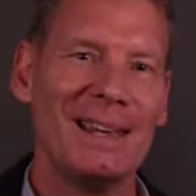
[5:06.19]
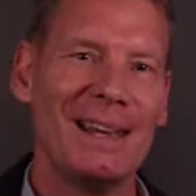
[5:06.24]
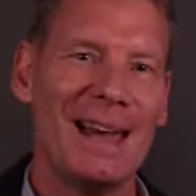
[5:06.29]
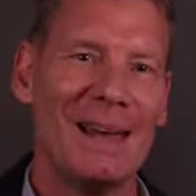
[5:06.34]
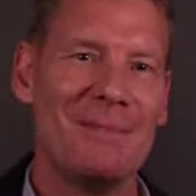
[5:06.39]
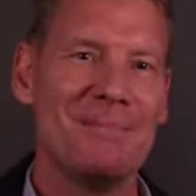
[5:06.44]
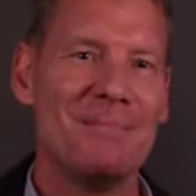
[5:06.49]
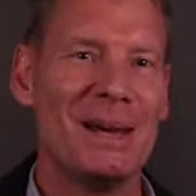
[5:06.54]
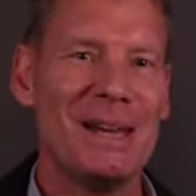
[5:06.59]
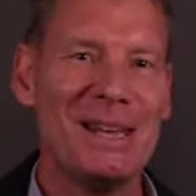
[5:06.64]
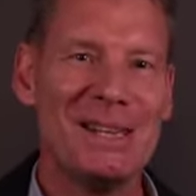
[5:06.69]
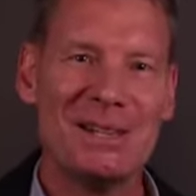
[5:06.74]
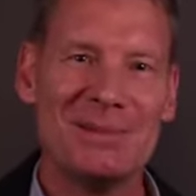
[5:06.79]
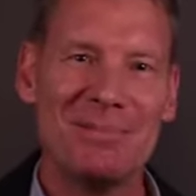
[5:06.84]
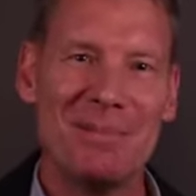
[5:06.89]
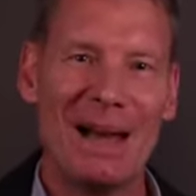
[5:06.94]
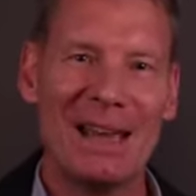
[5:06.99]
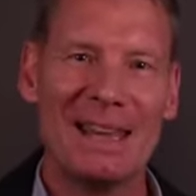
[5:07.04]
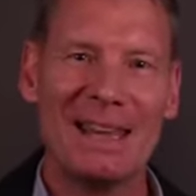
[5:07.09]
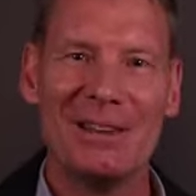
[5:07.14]
and
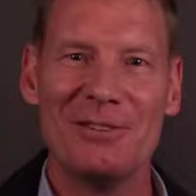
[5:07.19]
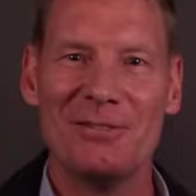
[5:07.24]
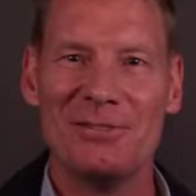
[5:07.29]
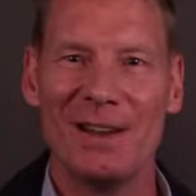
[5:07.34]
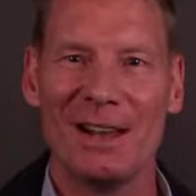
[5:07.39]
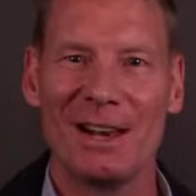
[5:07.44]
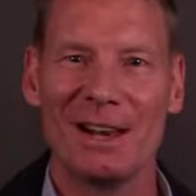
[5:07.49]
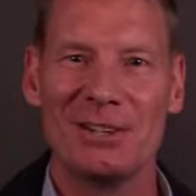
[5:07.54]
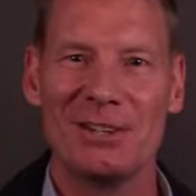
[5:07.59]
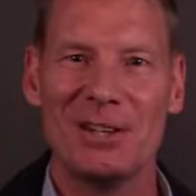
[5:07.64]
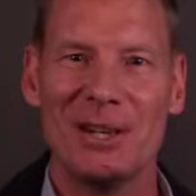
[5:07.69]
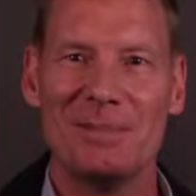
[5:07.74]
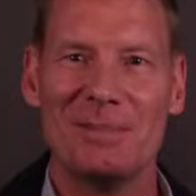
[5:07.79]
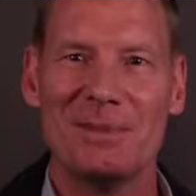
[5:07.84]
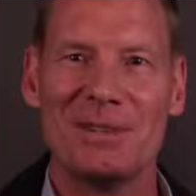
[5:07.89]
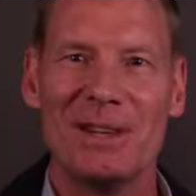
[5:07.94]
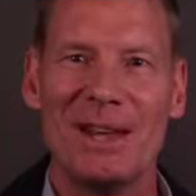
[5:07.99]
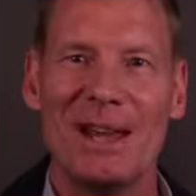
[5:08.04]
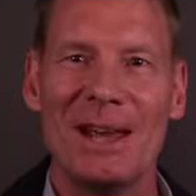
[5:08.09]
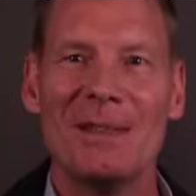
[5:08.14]
peacemaking
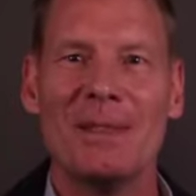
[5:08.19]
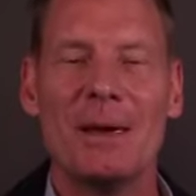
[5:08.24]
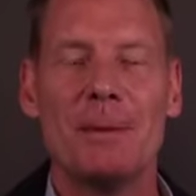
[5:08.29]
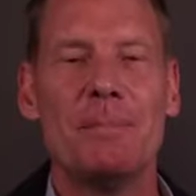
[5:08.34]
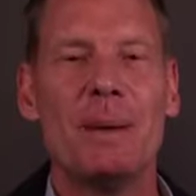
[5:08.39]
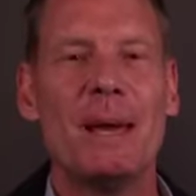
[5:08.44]
fellowships that